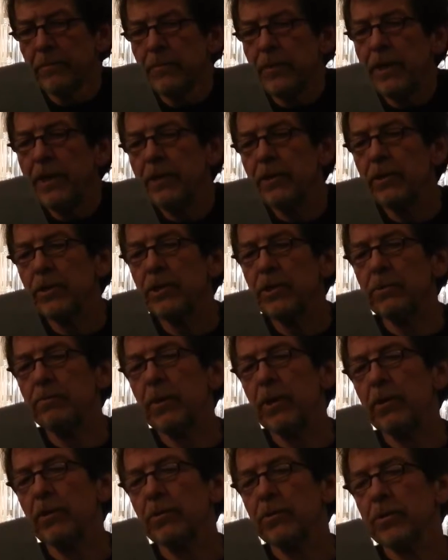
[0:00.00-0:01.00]
The English
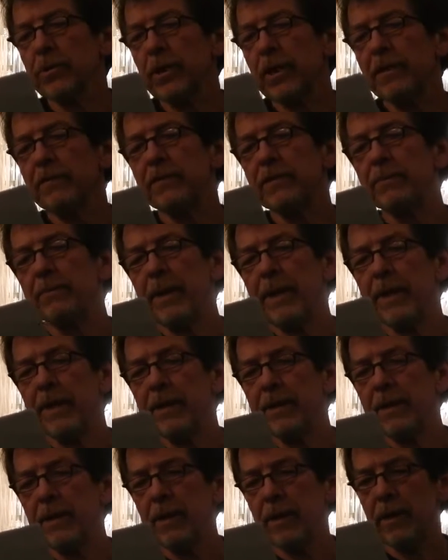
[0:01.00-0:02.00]
sparrow's
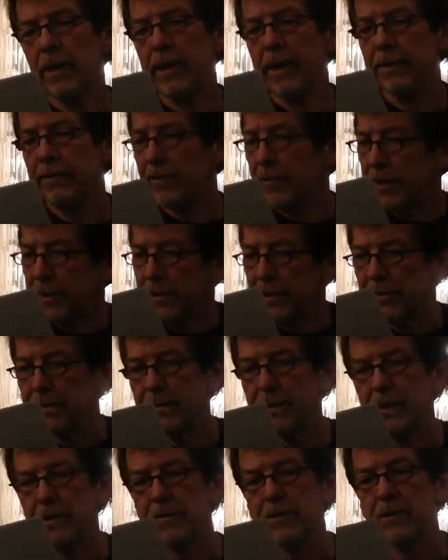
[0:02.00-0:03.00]
lifespan, Anthony
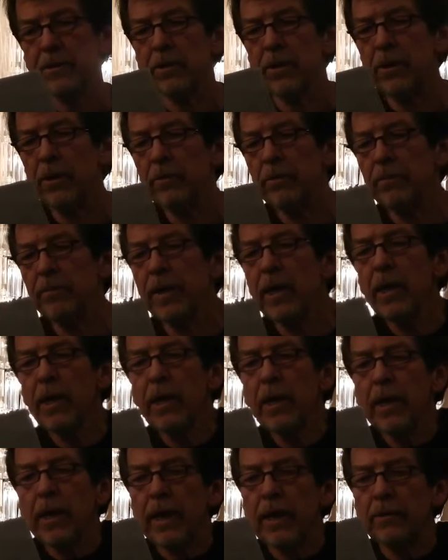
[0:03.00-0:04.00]
doesn't like to call them
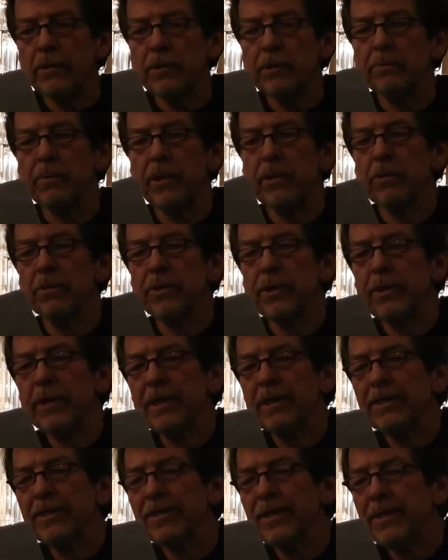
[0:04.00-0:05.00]
house sparrows. He
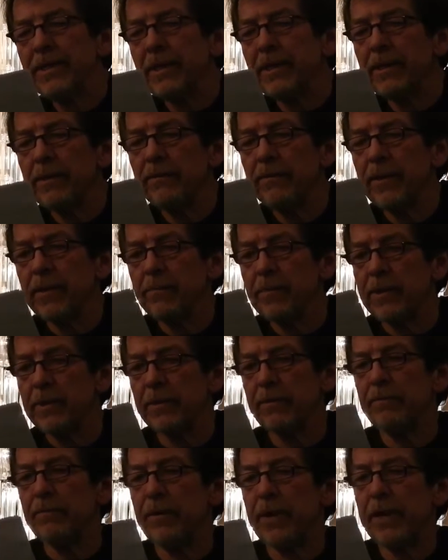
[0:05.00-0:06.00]
likes thinking of them as
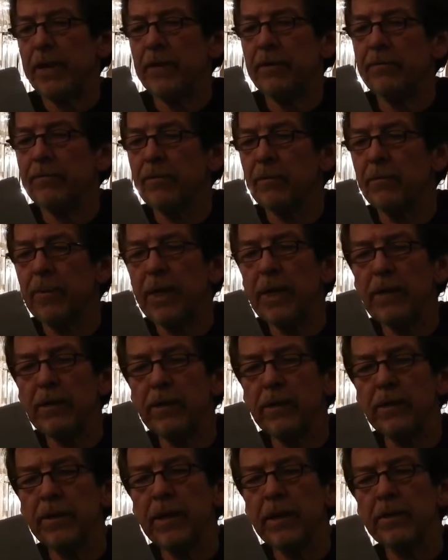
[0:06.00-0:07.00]
invading from
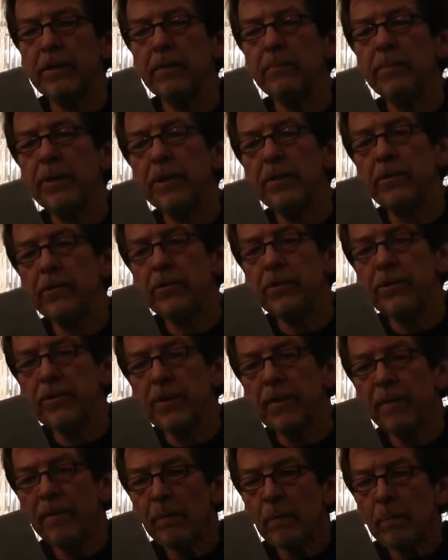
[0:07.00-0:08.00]
England like the
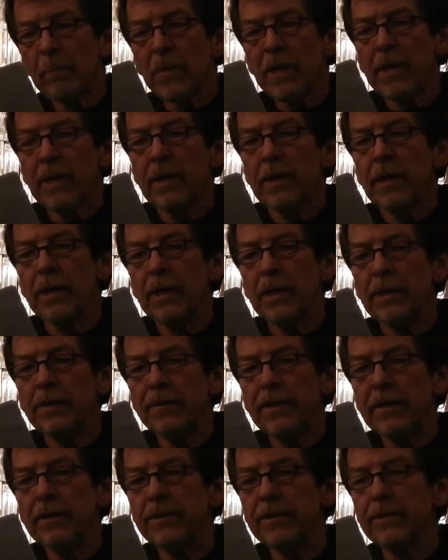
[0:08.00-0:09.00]
Beatles. He
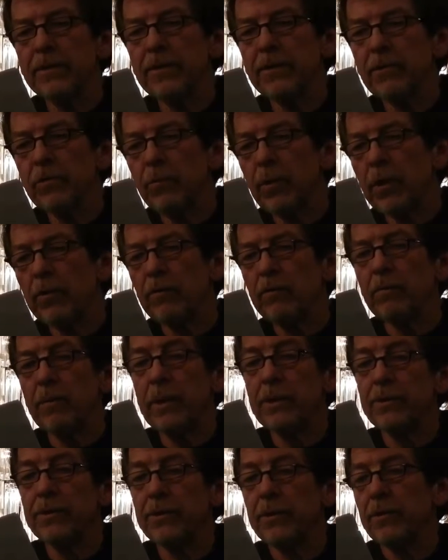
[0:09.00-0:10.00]
thinks his 12
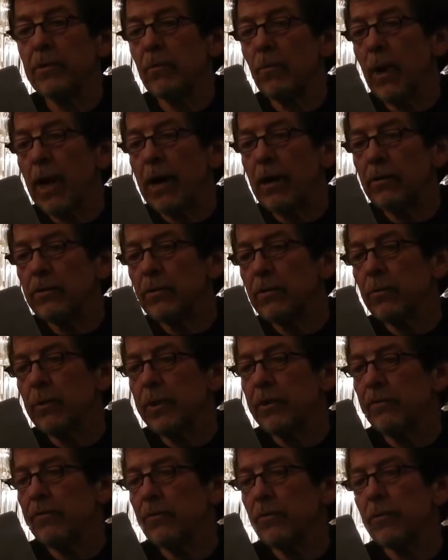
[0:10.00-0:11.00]
months in the wild,
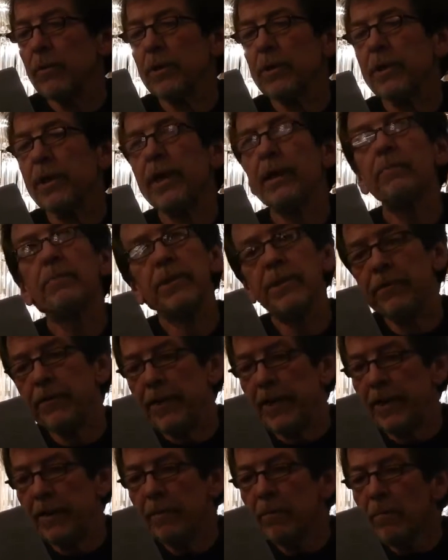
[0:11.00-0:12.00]
24 in
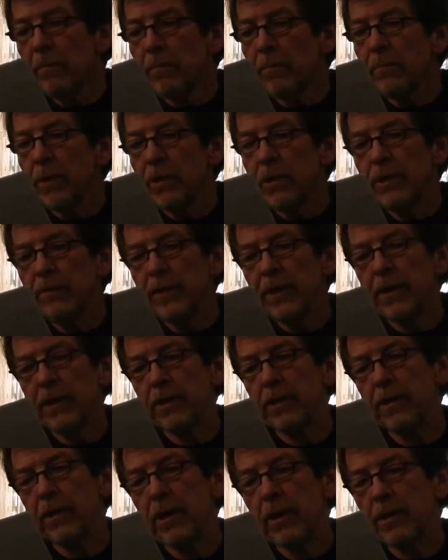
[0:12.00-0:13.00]
captivity, but living
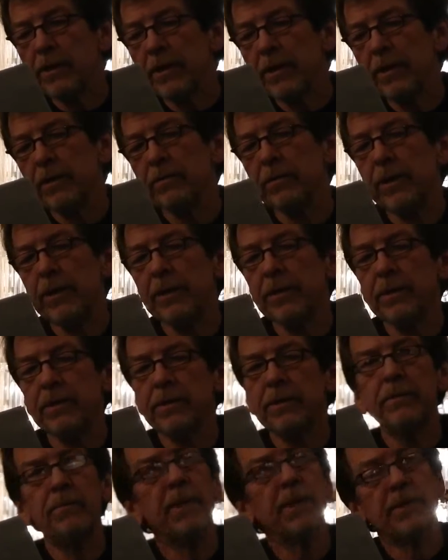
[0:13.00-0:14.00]
in a hockey arena
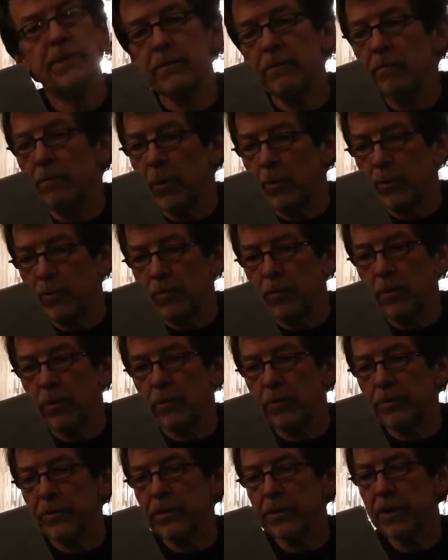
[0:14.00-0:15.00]
is the best of both
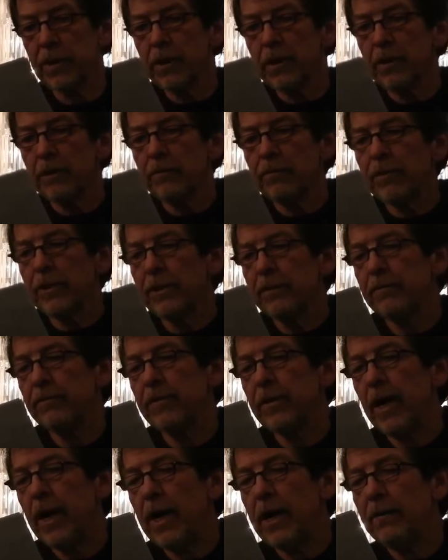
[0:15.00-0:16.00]
worlds. Free to
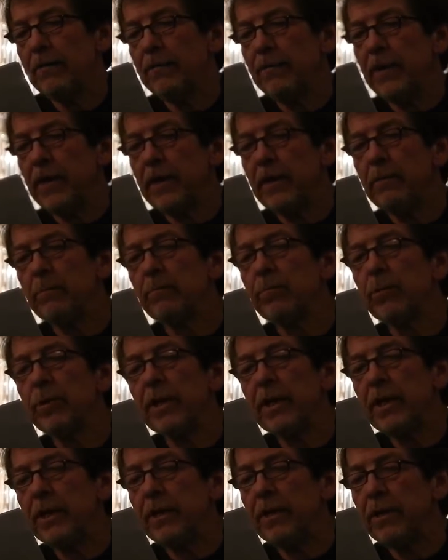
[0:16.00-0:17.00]
fly, feed,
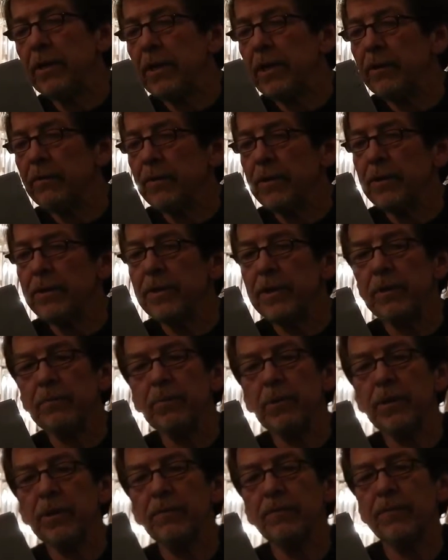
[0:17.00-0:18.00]
breed, live in a
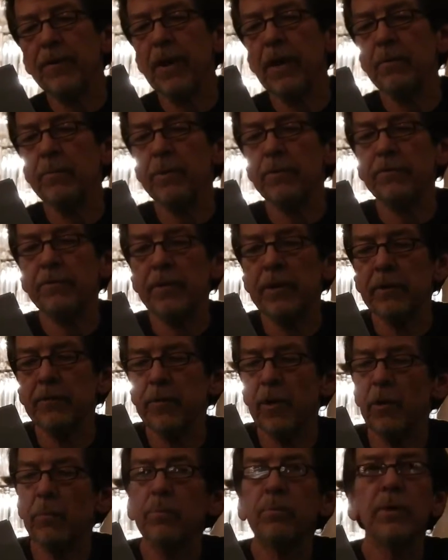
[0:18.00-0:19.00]
temperate environment free
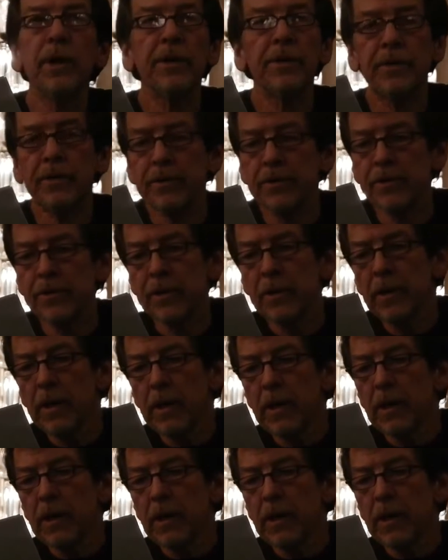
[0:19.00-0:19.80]
of all predators.